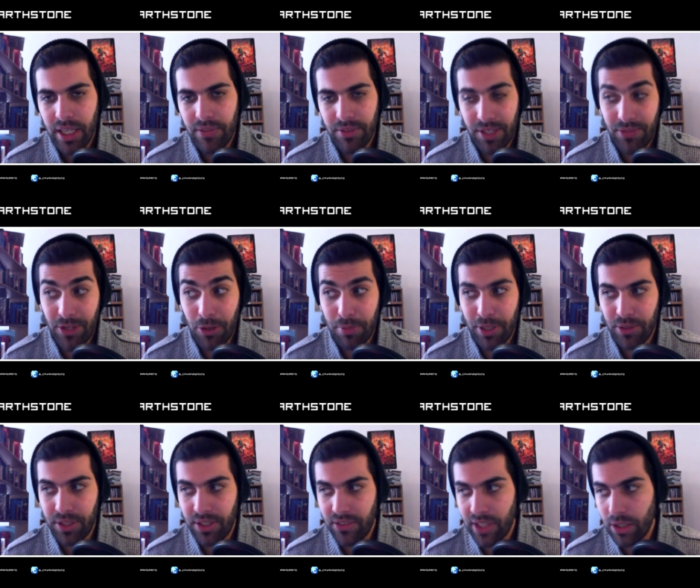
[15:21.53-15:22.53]
Even if your
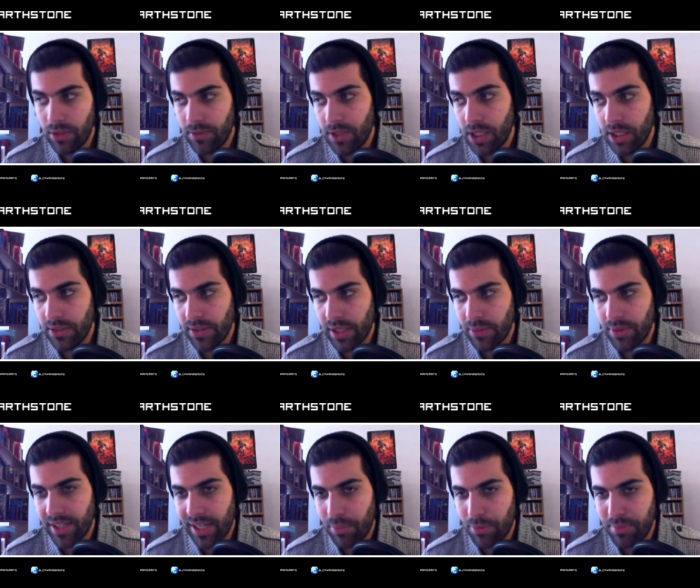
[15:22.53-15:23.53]
opponent is out of cards,
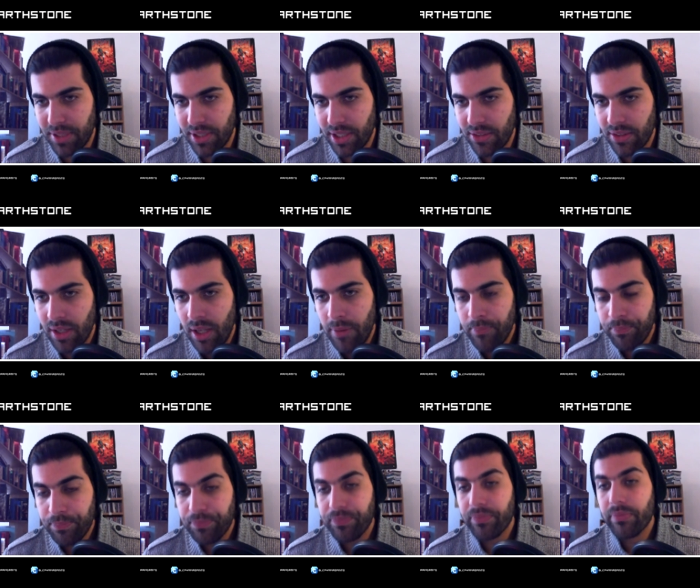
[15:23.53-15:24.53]
that would be nice.
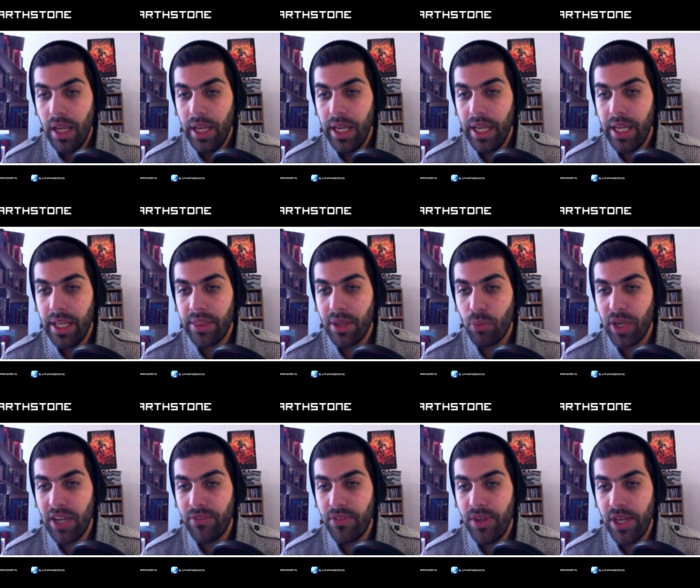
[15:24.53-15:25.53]
And then we
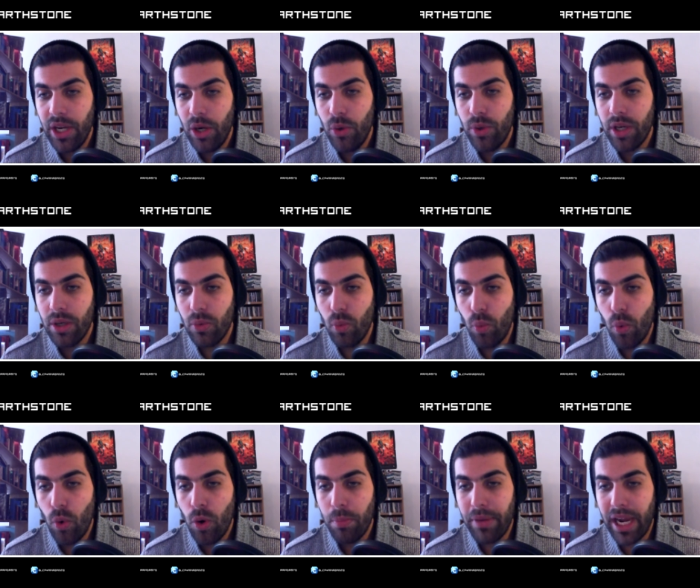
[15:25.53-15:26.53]
have the Ogre
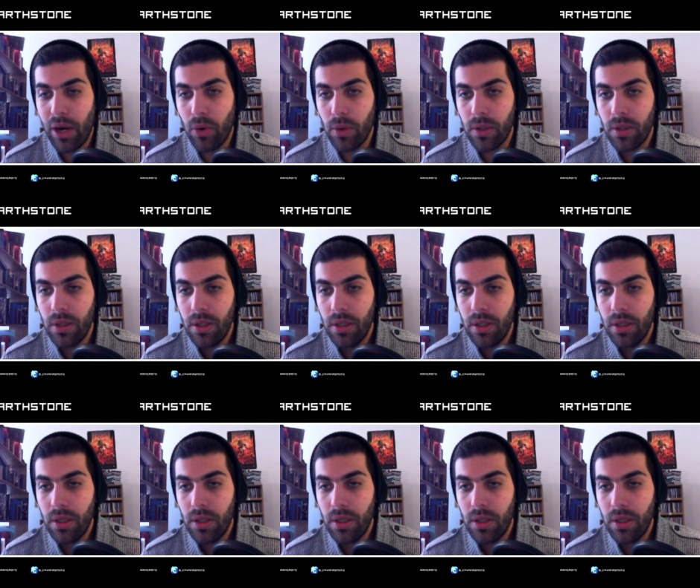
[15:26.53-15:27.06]
War Maul.